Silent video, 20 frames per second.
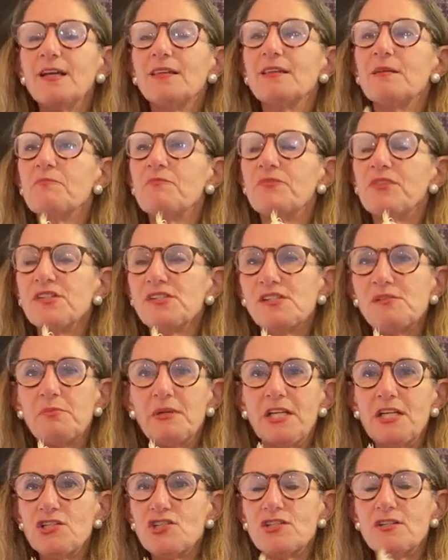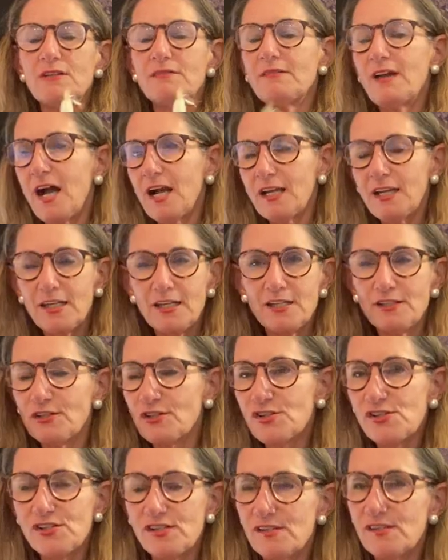The, the spinach did not get in
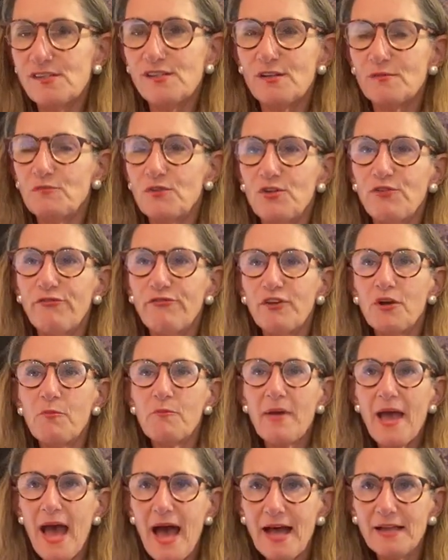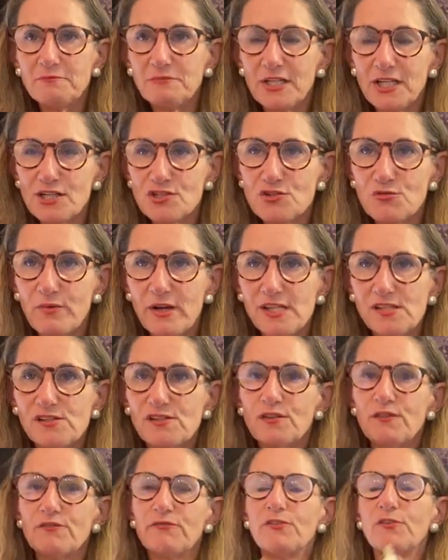your system. You feel bad because you
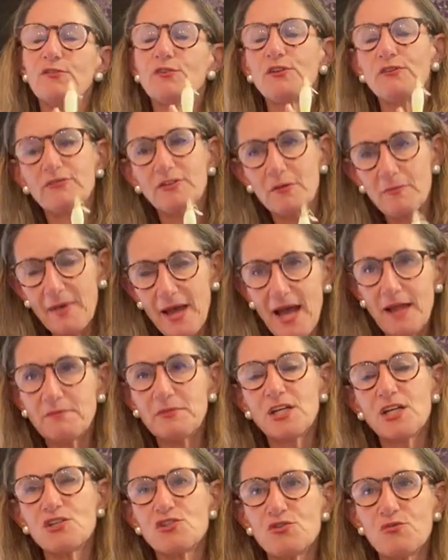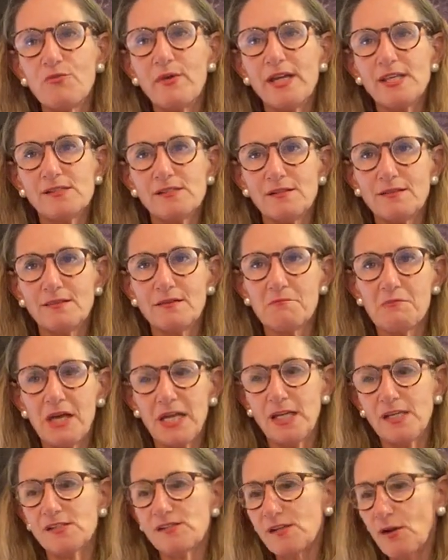wasted the food and you feel bad because you wasted the
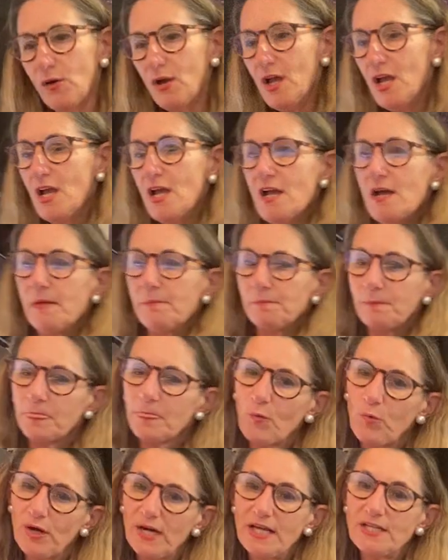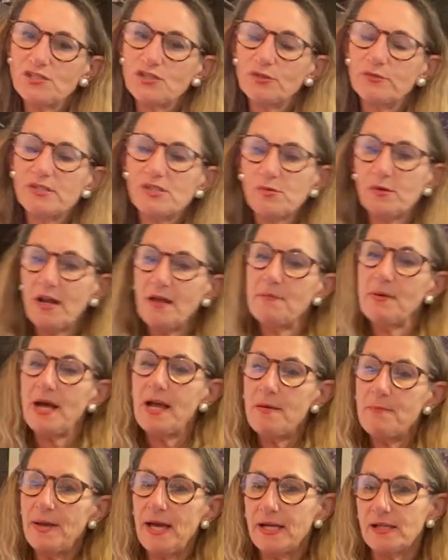money. So what I do is when I
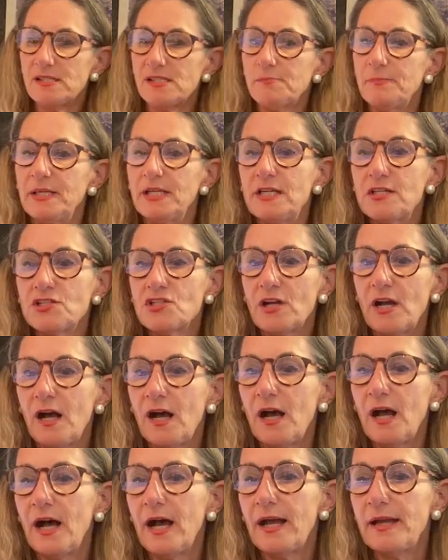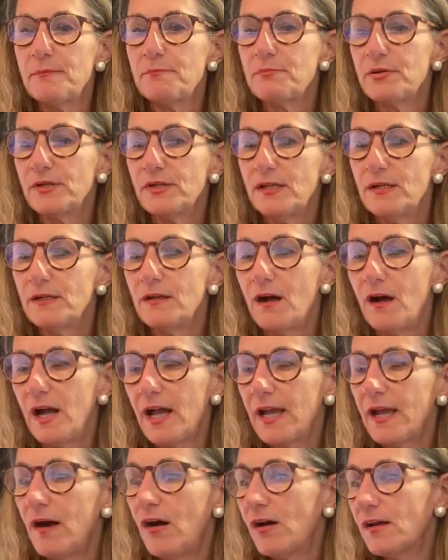buy a bag of spinach, I put it,
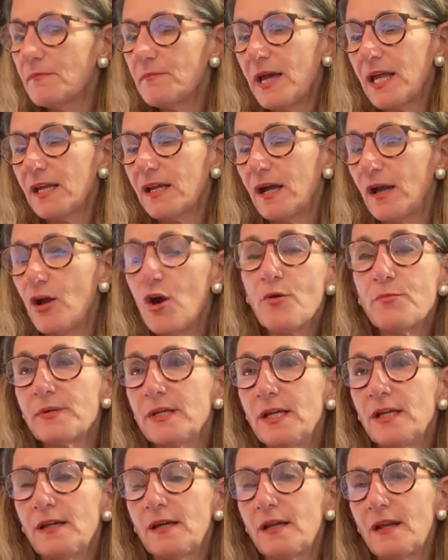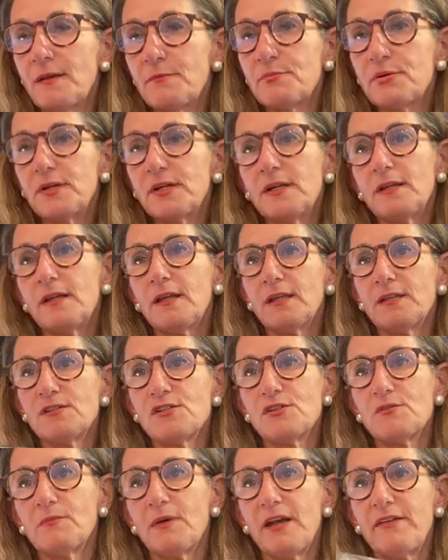I automatic, I open it and I put it
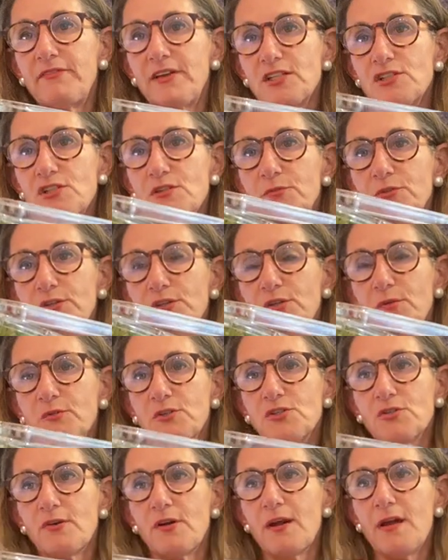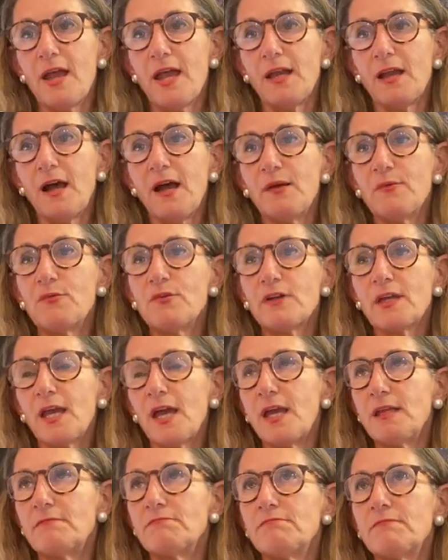into my vegetable humidor and I will
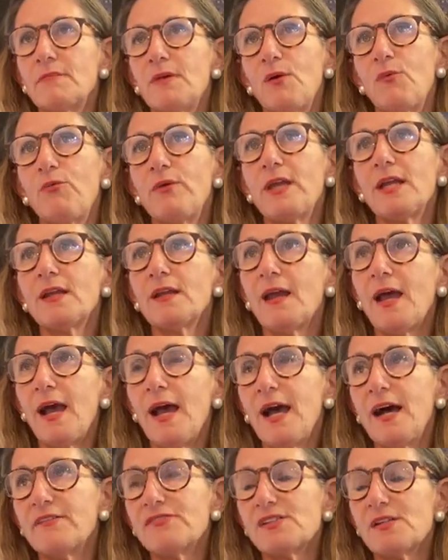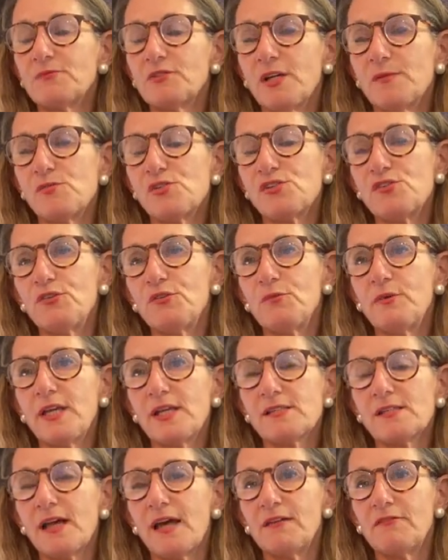get a week and a half, sometimes two
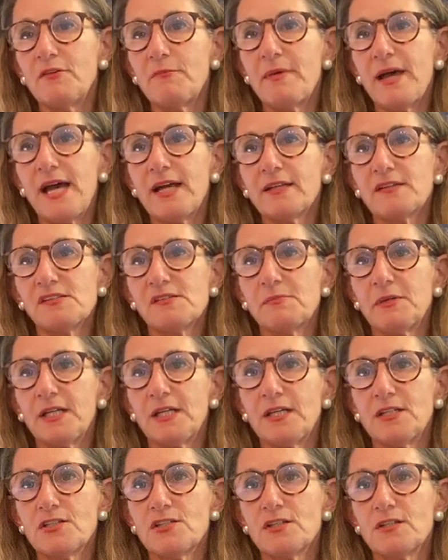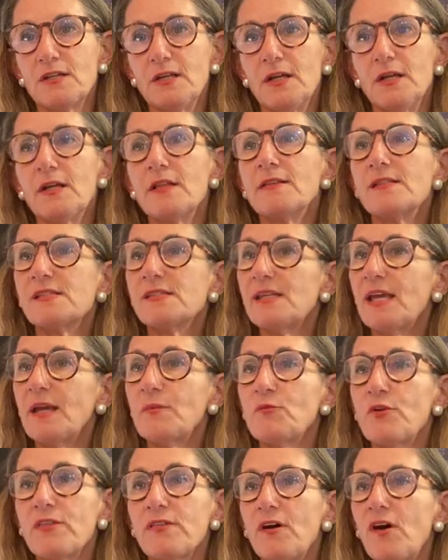weeks out of a bag of spinach. The
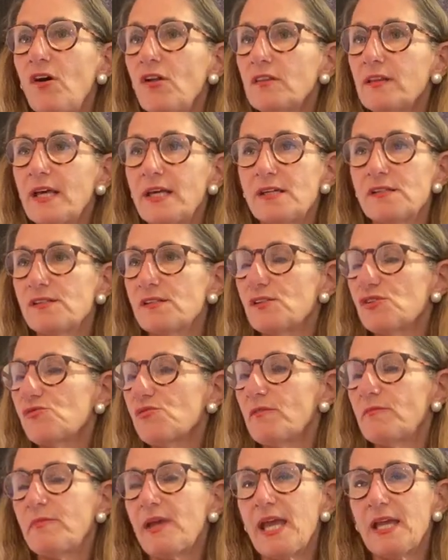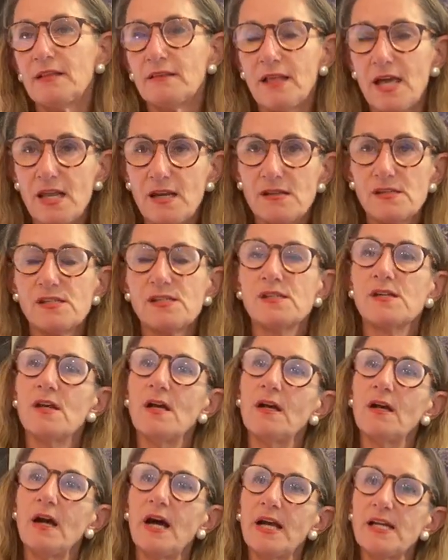same with all lettuces, romaine lettuce,
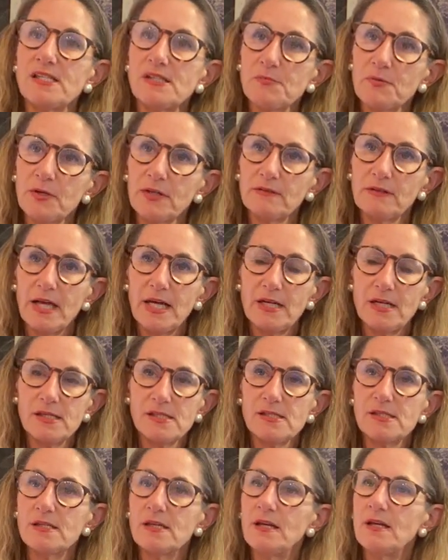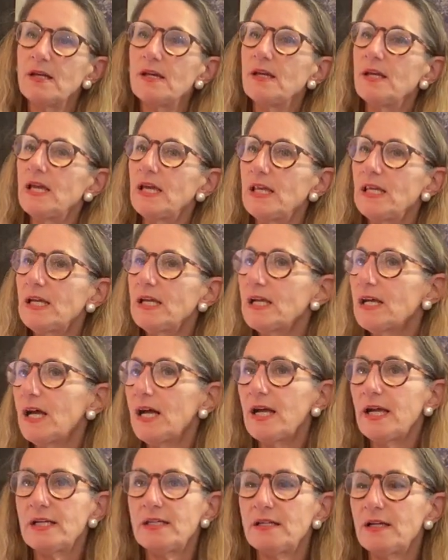iceberg lettuce, any
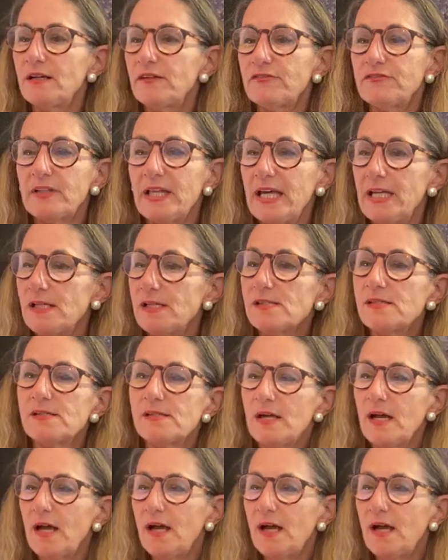kind of lettuce.